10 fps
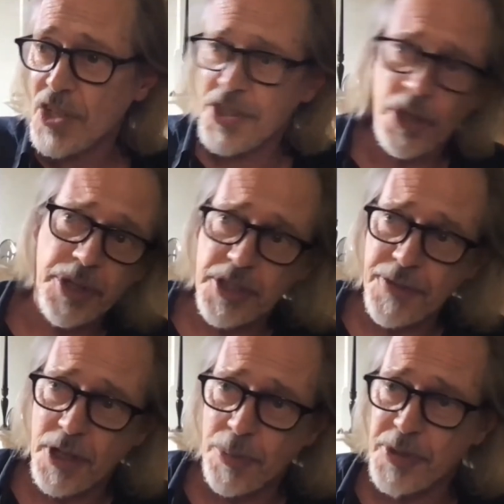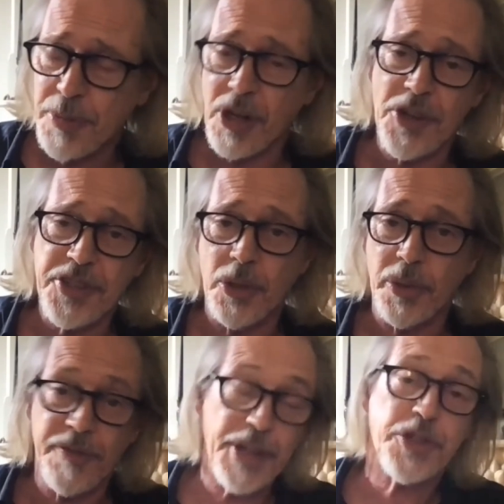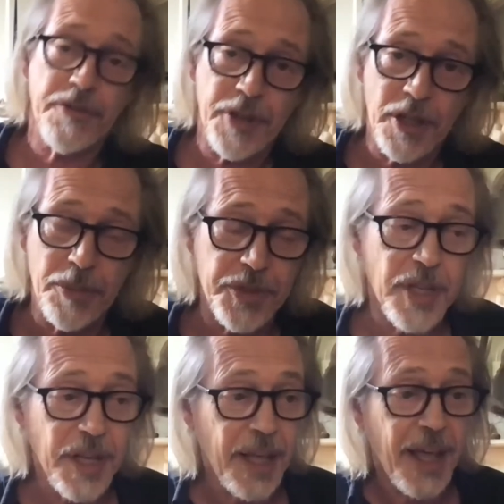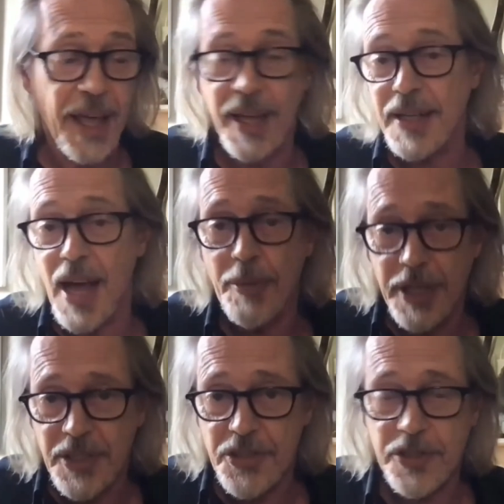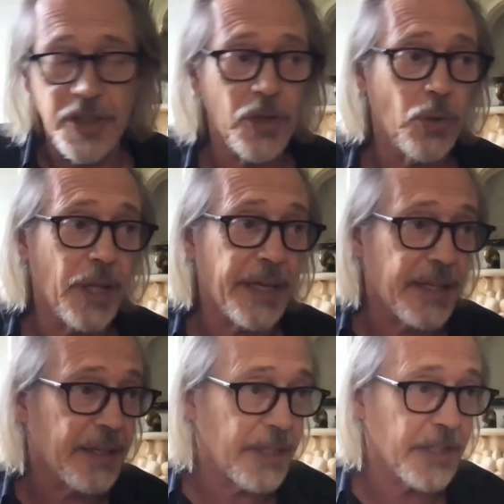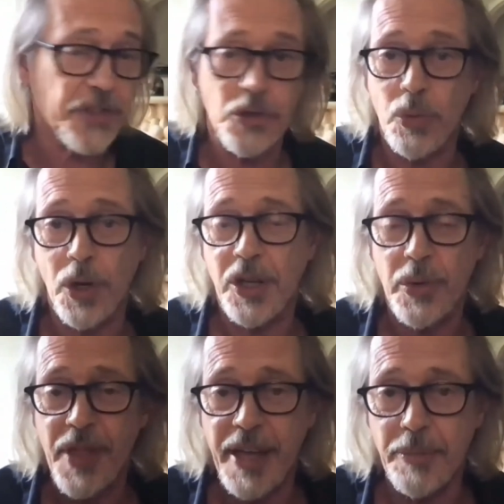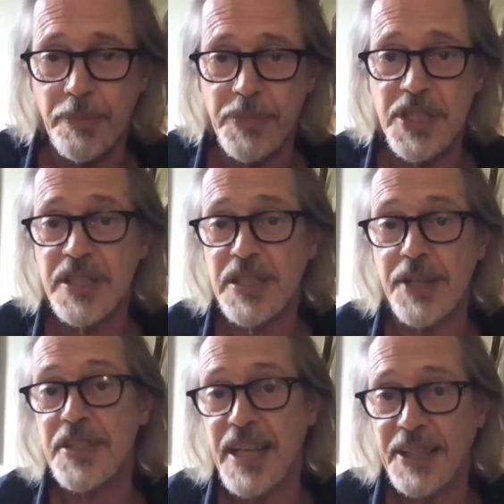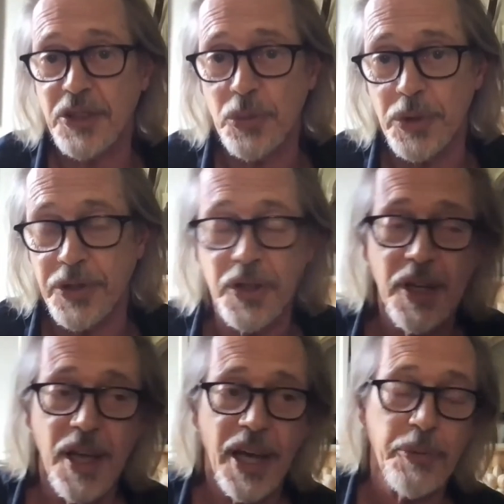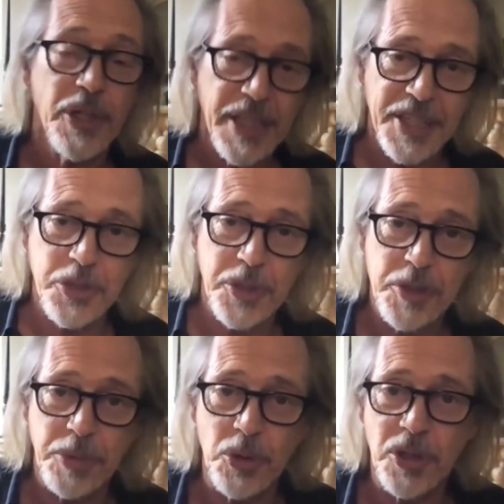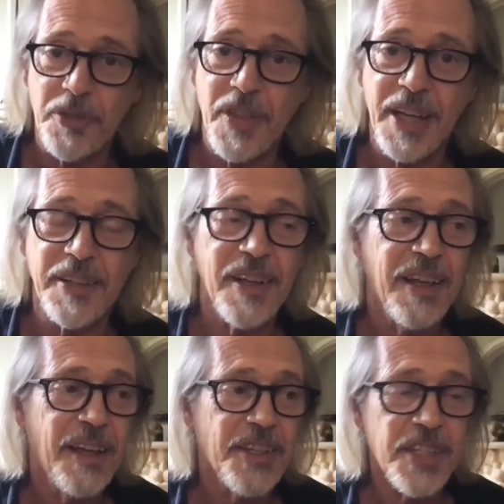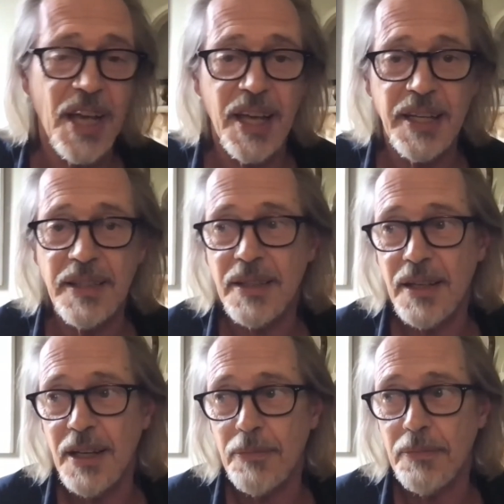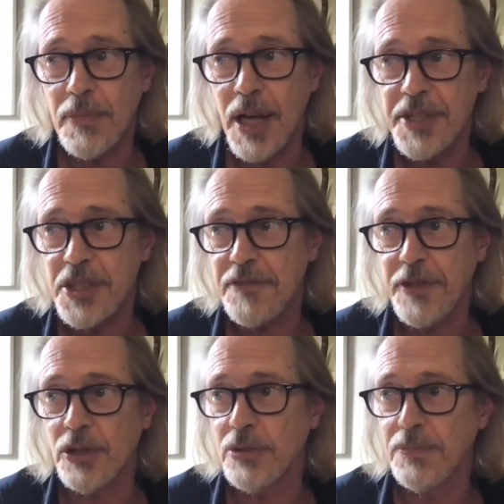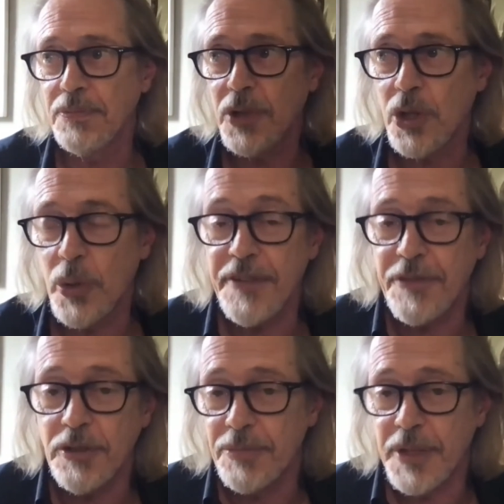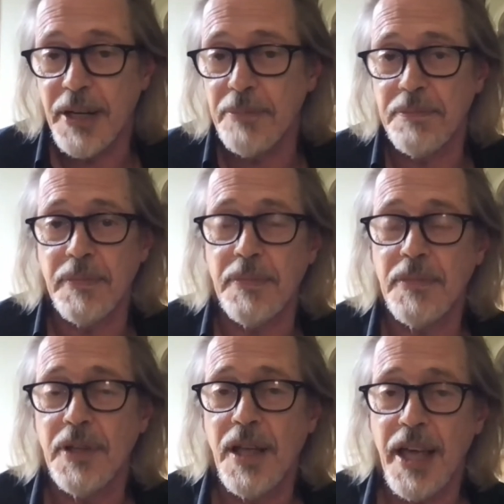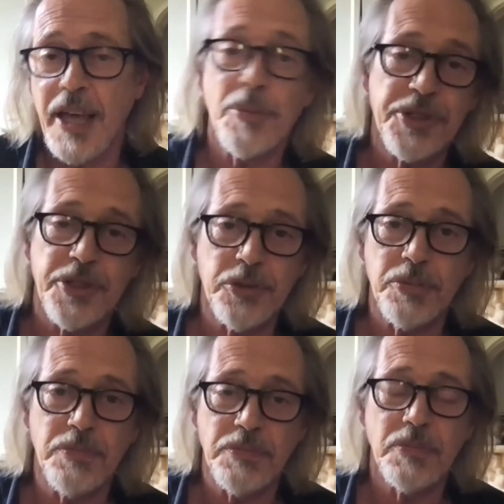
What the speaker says: serious films, but also adventure films and comedies, like this, or working with Adam Sandler, where I really get to explore that side. I just feel grateful that I'm able to